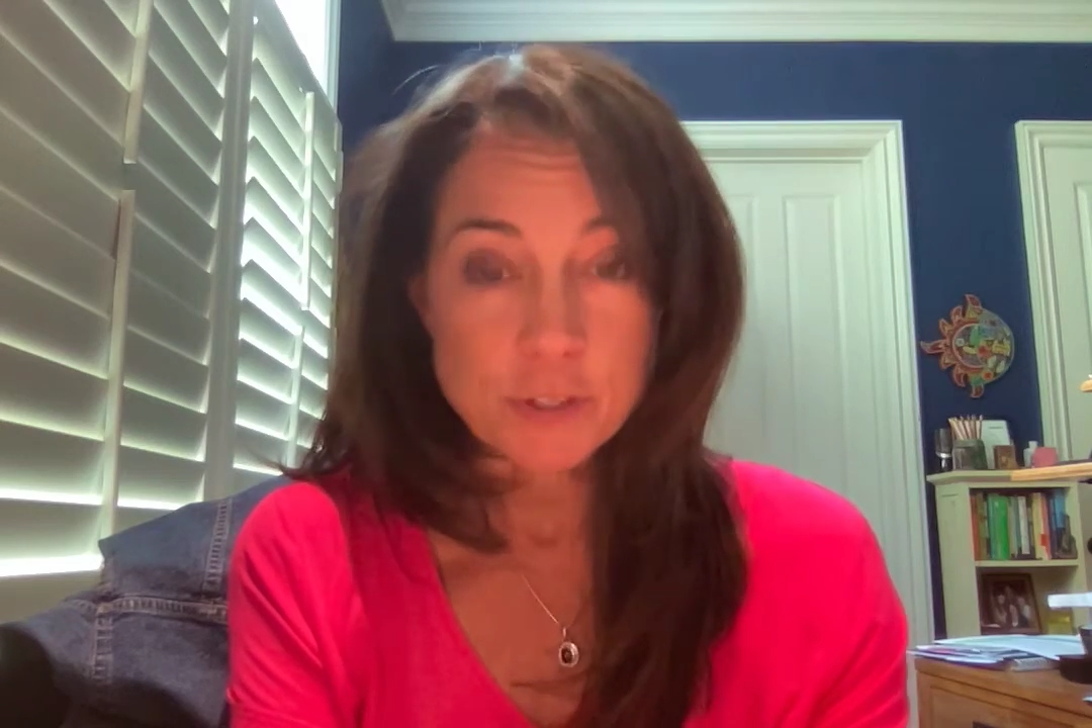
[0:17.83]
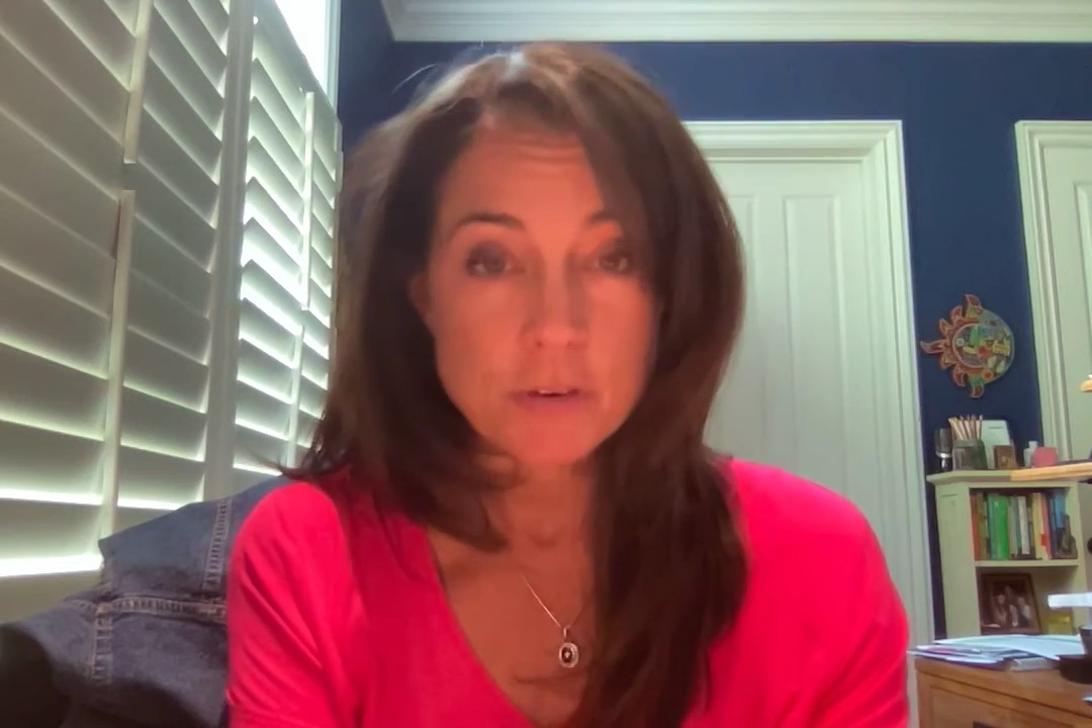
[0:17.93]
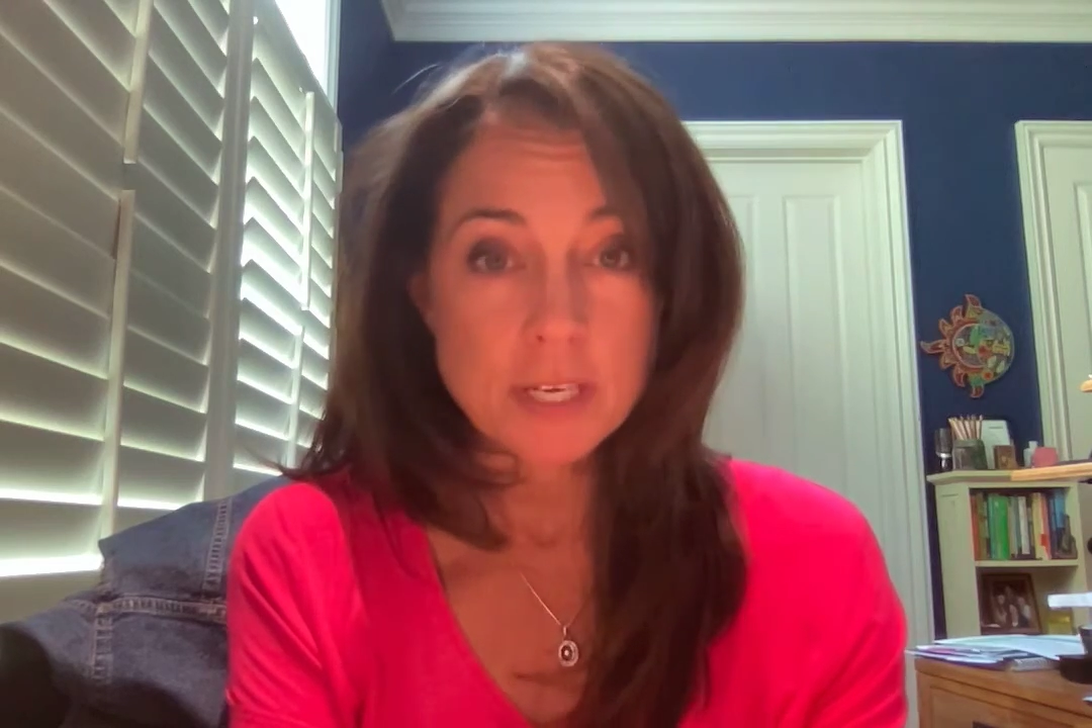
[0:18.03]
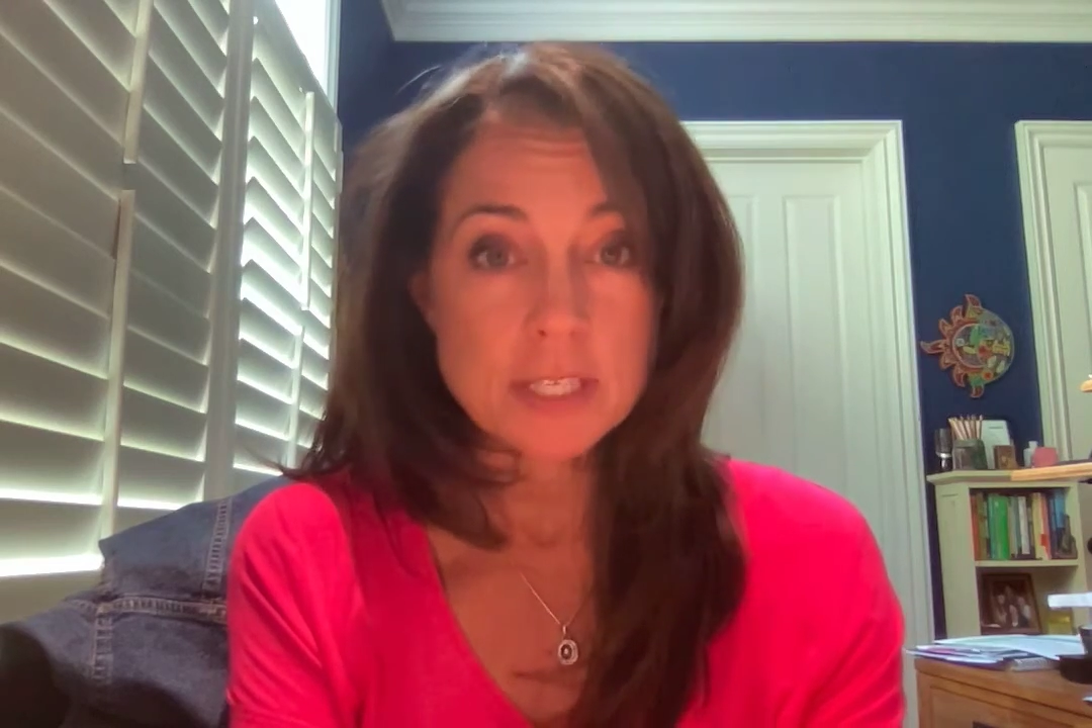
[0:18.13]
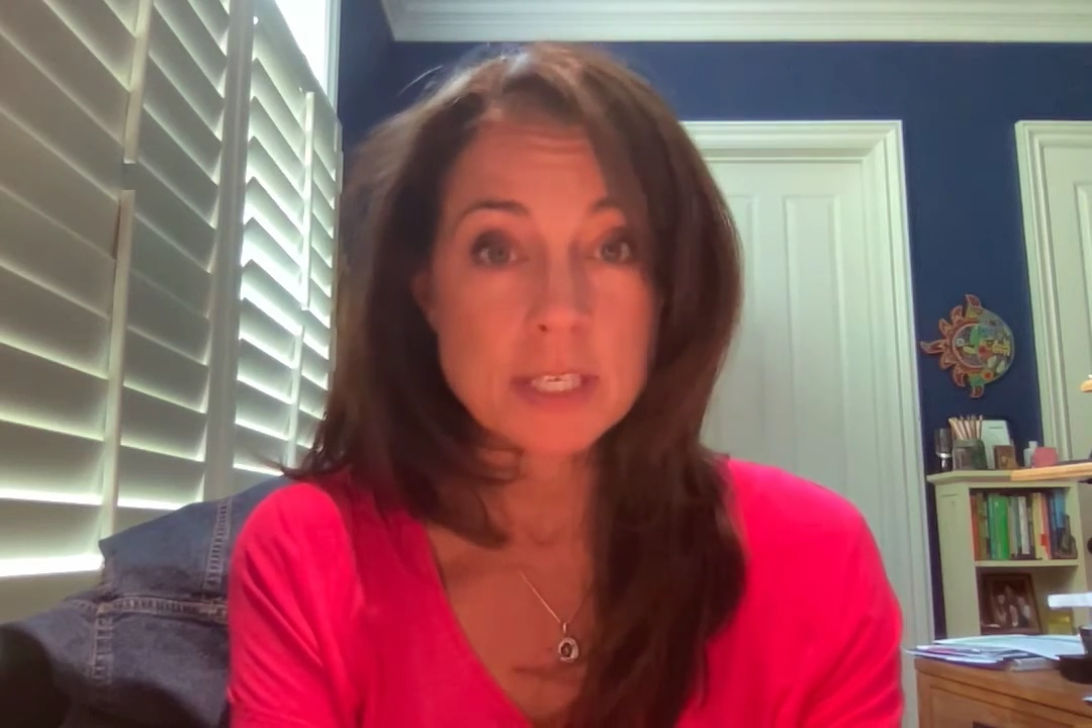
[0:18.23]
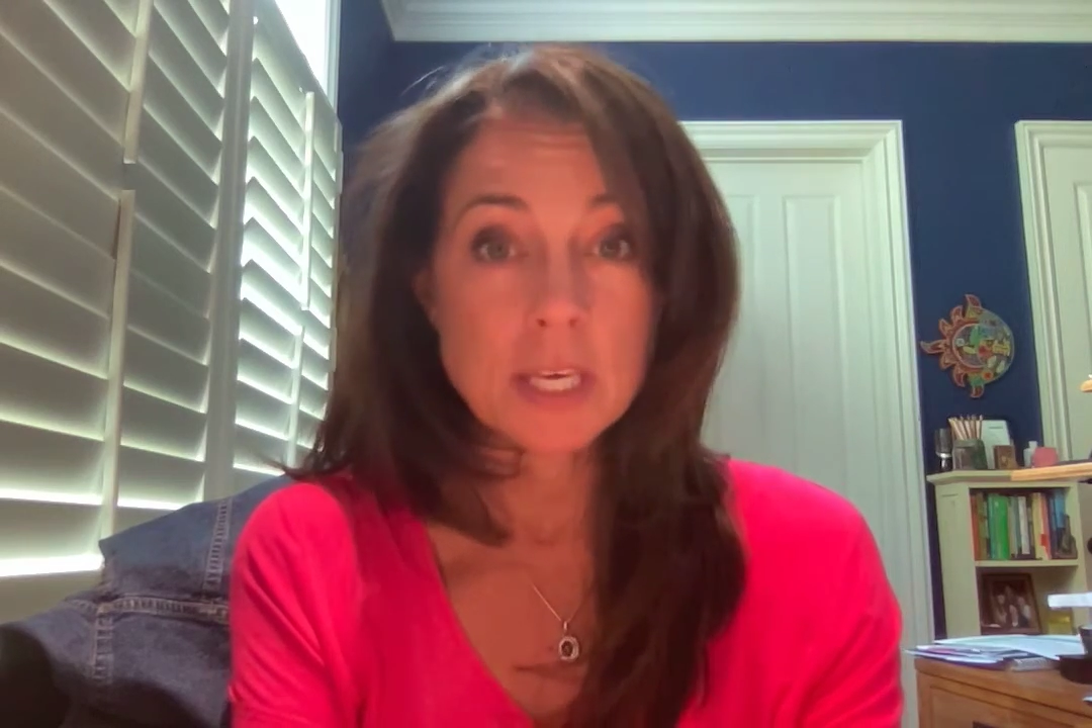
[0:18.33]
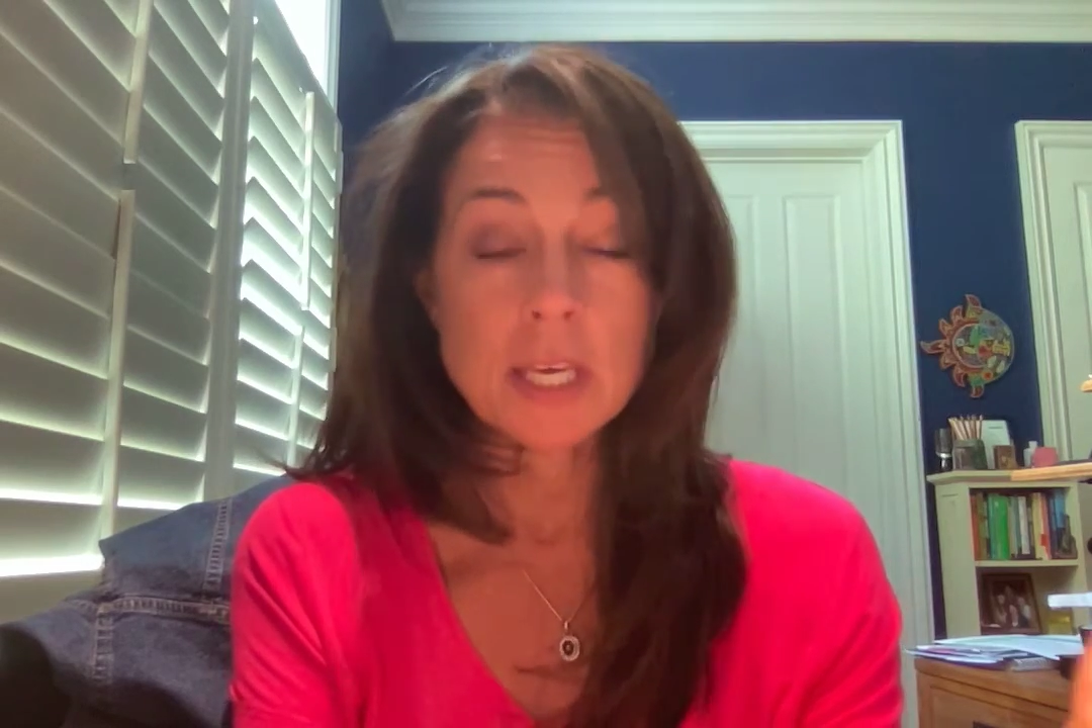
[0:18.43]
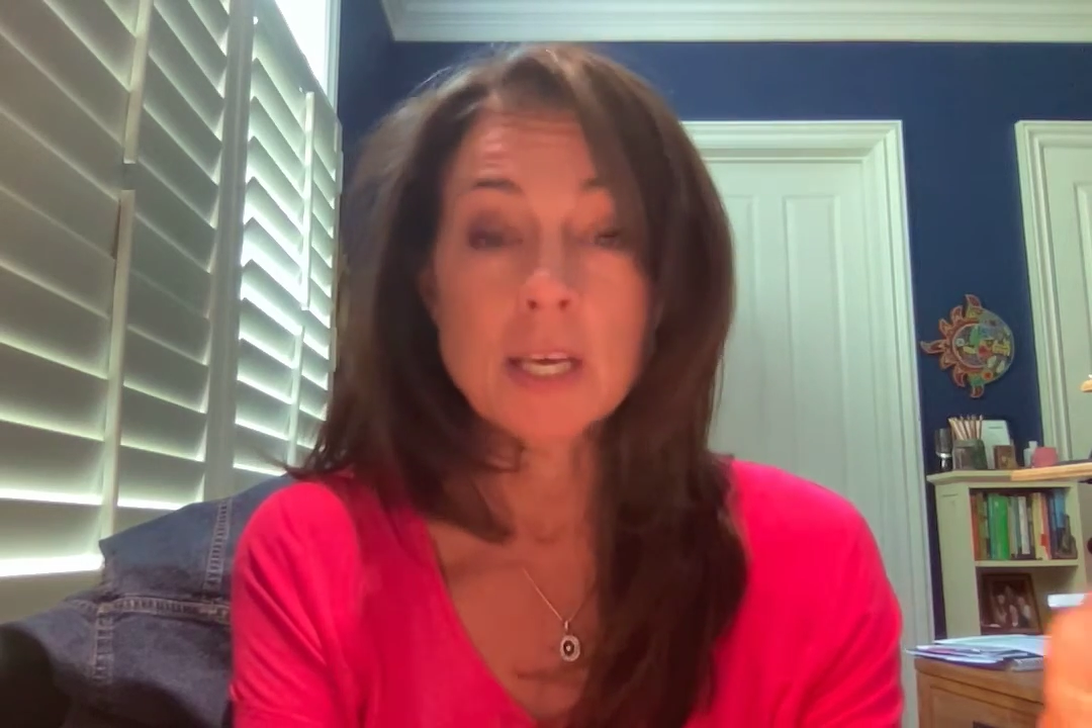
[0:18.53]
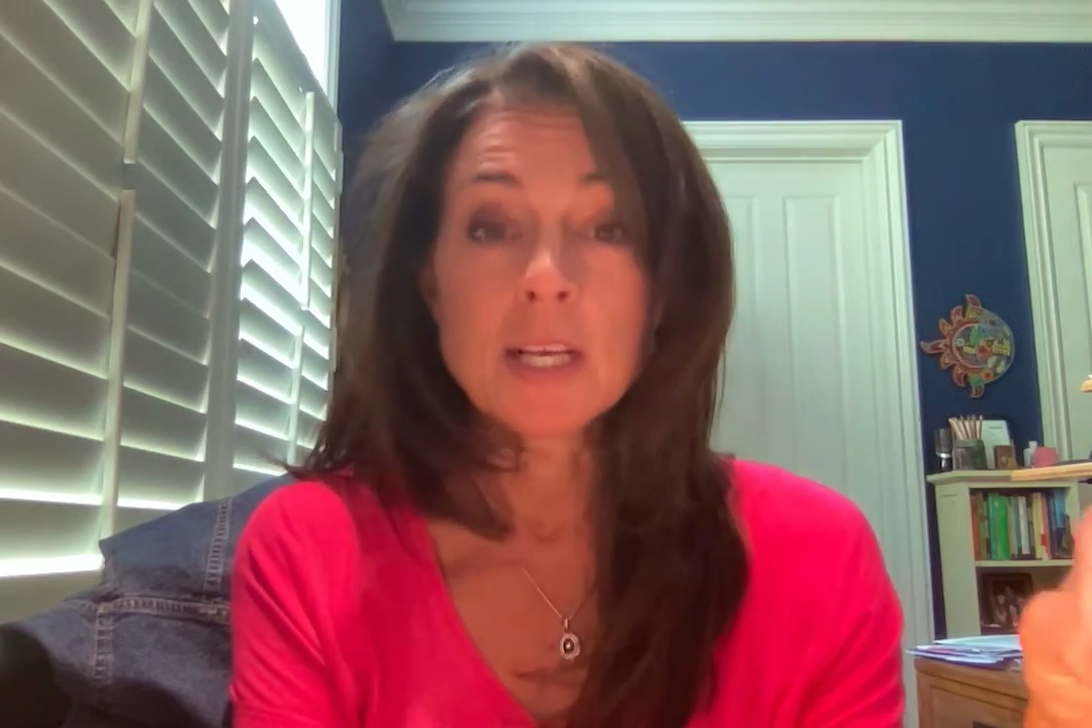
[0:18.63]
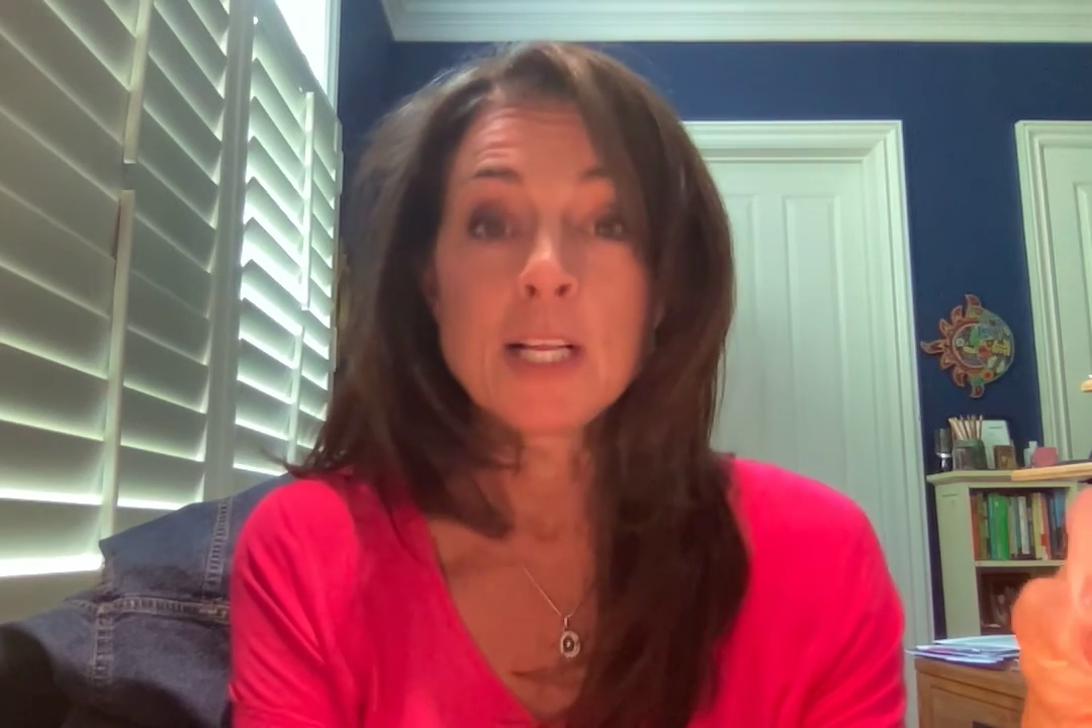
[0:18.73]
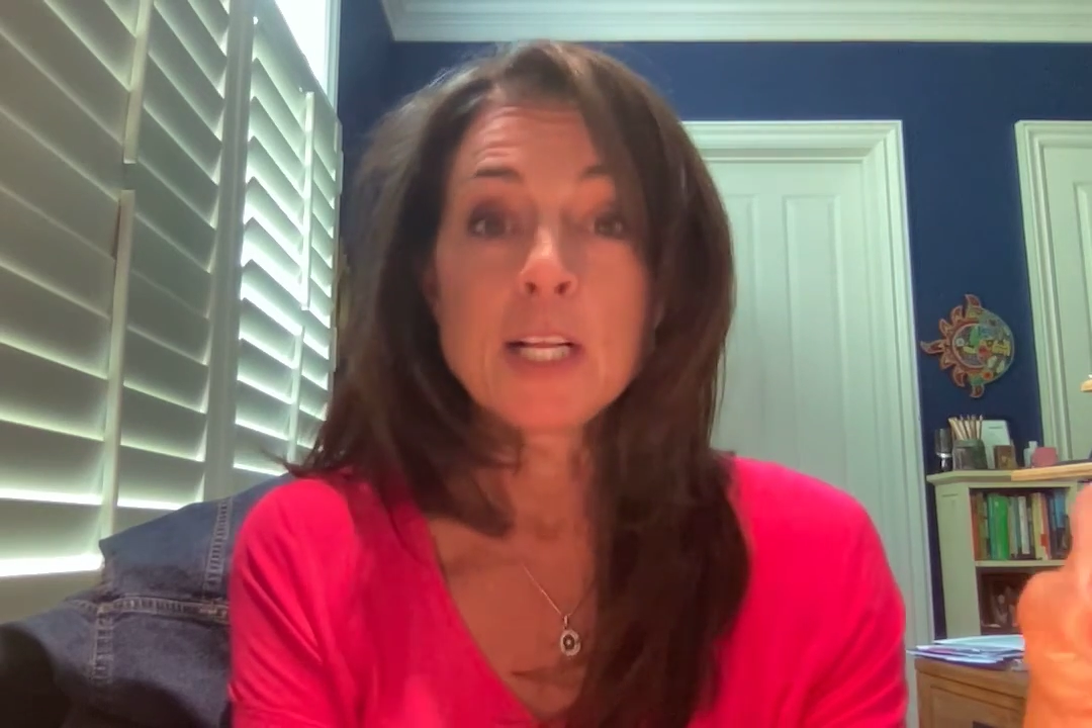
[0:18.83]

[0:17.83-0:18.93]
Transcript: crazy.